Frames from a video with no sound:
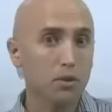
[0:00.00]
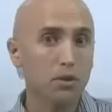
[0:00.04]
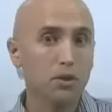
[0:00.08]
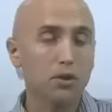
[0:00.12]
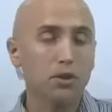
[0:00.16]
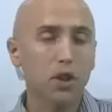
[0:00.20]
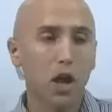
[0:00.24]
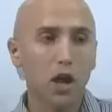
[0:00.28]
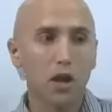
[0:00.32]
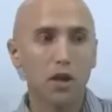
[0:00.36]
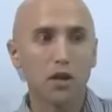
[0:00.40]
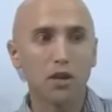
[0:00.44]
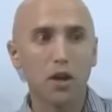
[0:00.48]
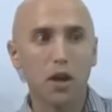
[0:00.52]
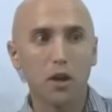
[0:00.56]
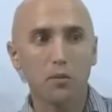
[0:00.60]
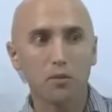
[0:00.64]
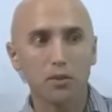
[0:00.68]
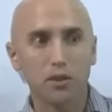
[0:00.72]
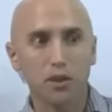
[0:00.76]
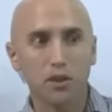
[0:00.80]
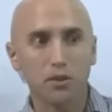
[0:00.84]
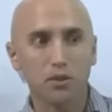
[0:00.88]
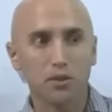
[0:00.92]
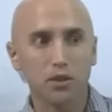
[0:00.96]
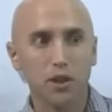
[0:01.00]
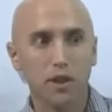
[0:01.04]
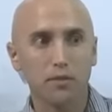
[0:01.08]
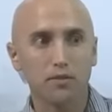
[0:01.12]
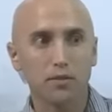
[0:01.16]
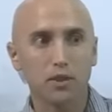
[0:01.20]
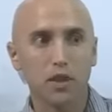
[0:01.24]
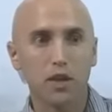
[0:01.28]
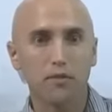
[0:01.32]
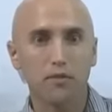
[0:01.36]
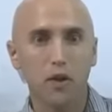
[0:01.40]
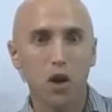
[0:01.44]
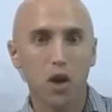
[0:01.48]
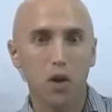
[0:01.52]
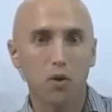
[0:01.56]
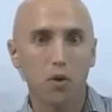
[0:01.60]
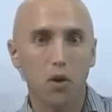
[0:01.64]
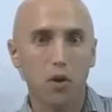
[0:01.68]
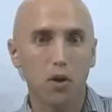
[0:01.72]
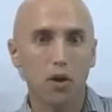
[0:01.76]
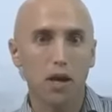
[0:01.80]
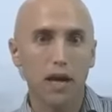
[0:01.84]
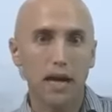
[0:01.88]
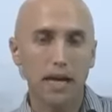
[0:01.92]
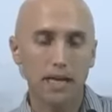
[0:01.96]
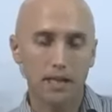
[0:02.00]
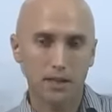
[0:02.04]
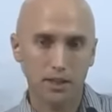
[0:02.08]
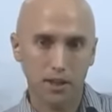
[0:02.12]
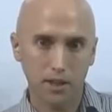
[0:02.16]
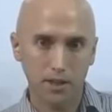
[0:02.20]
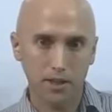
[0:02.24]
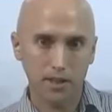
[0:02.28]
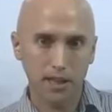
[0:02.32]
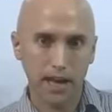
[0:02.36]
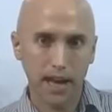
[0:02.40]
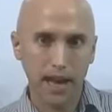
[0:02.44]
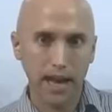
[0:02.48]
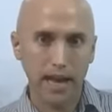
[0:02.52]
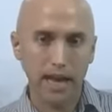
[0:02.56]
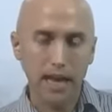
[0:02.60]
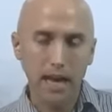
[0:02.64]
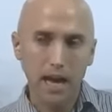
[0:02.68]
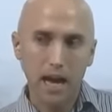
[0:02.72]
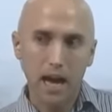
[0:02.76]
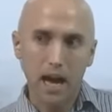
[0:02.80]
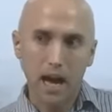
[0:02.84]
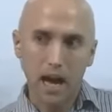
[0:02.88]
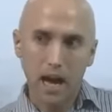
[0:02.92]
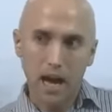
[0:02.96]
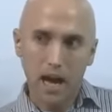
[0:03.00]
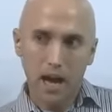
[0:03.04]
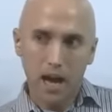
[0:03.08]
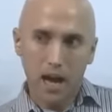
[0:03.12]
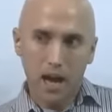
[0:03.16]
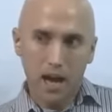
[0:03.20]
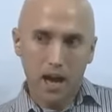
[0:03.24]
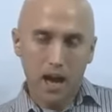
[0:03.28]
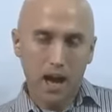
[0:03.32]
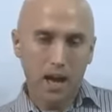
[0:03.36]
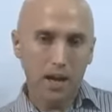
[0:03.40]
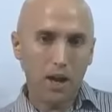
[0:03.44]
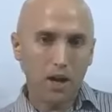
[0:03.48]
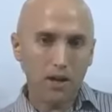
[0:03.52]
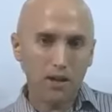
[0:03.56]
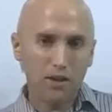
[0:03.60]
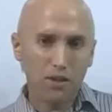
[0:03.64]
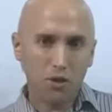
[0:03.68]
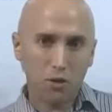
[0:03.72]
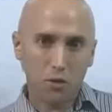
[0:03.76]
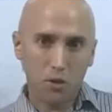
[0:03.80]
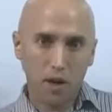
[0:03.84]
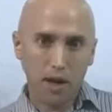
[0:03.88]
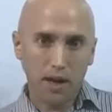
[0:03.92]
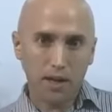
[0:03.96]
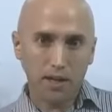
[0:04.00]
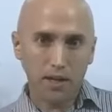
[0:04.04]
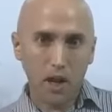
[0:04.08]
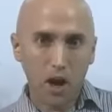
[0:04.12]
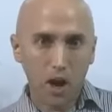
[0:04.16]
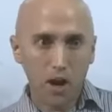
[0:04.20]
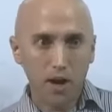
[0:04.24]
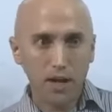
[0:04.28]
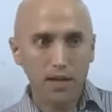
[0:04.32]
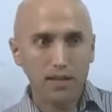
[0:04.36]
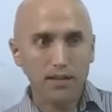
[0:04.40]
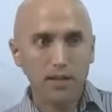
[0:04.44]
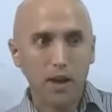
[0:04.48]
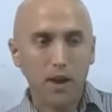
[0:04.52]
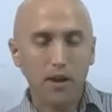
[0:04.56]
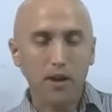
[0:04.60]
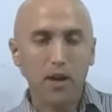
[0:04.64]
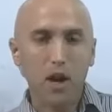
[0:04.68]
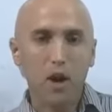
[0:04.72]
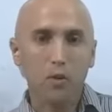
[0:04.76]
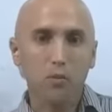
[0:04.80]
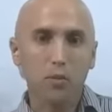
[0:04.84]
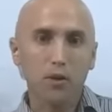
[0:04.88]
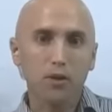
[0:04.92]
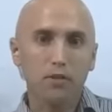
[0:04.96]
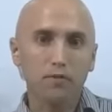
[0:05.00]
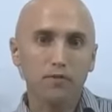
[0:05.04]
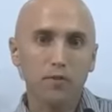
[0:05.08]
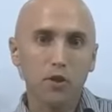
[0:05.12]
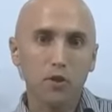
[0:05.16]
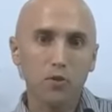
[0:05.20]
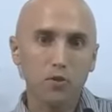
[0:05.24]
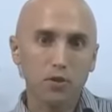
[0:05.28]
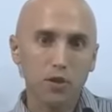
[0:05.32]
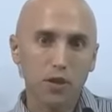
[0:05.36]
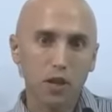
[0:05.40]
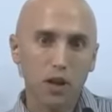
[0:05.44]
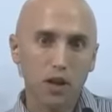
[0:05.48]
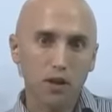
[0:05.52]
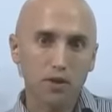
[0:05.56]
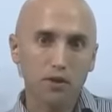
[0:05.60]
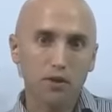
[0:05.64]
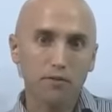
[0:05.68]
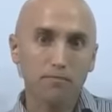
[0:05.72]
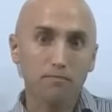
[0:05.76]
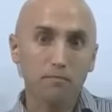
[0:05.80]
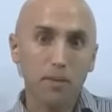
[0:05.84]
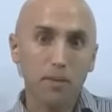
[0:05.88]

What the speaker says: stunned. I was at Grushevskovo on Sunday, and I saw guys lining up with fusillades of